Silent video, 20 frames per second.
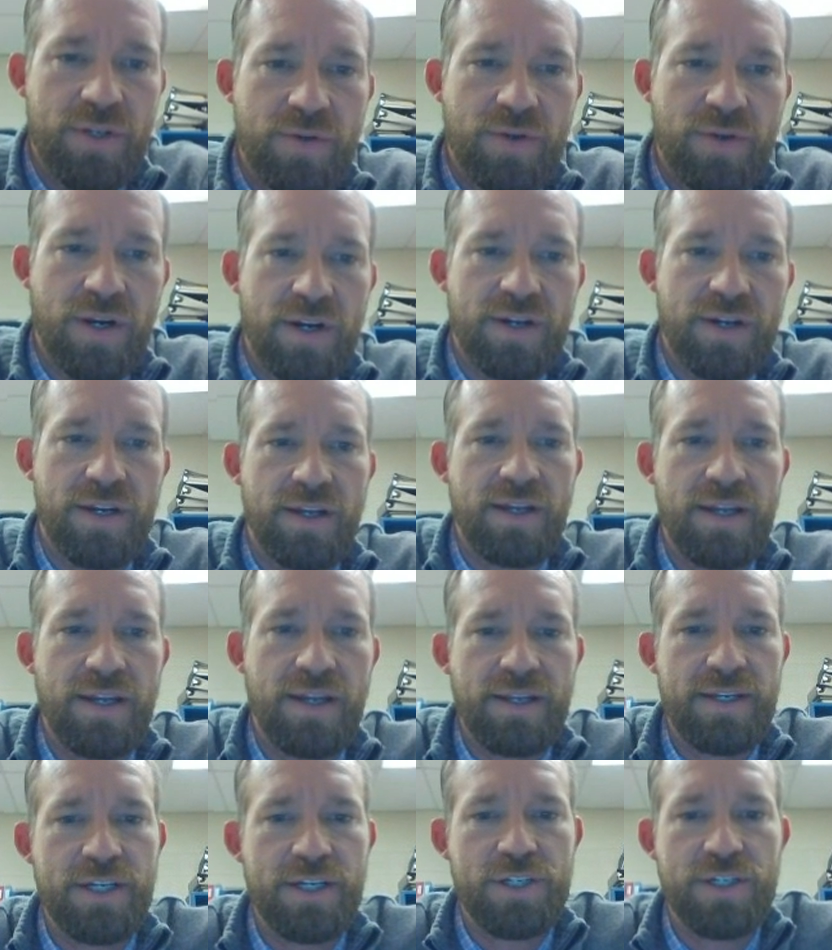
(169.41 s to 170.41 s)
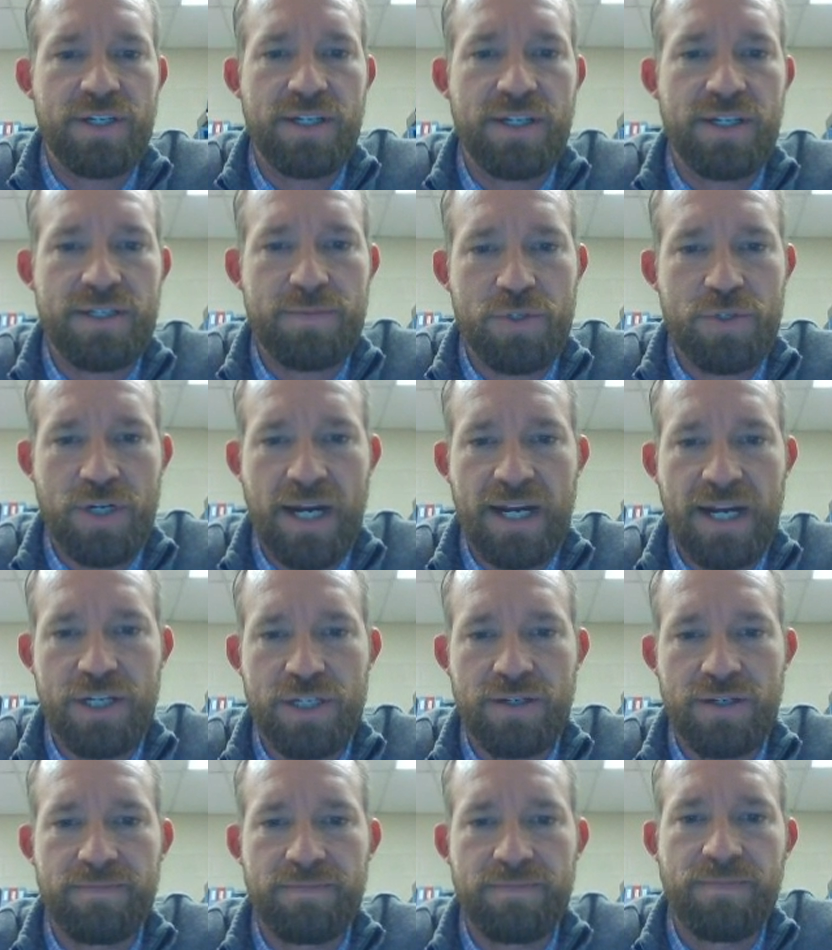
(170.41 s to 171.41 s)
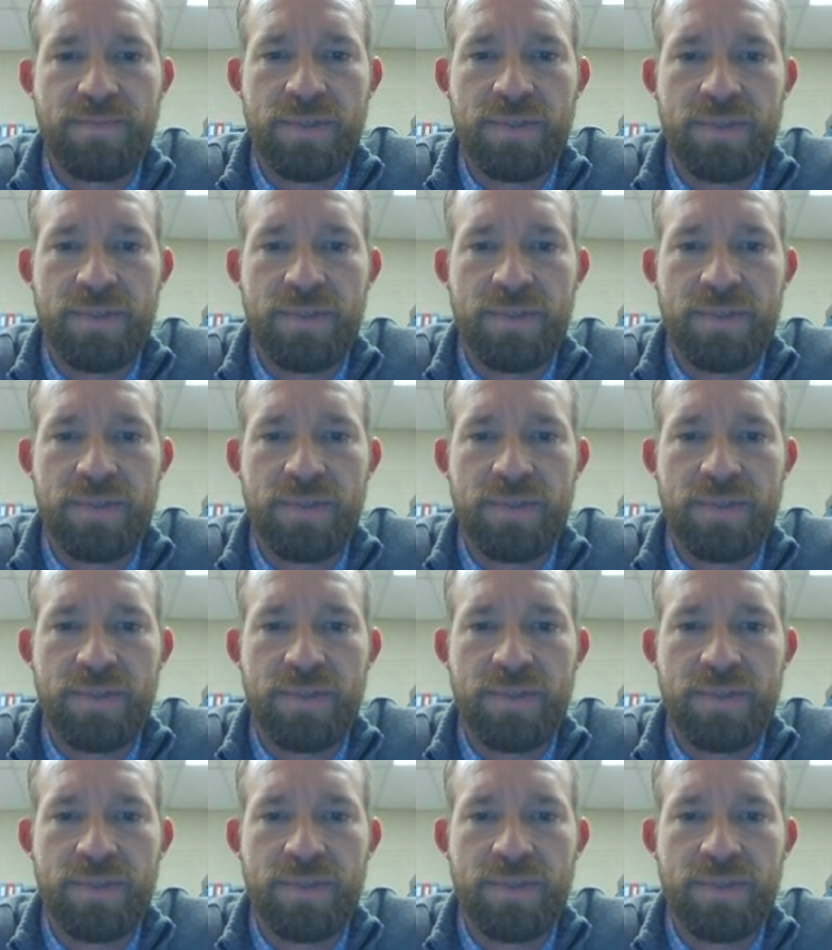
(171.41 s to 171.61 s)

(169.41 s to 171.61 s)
do our addition and subtraction.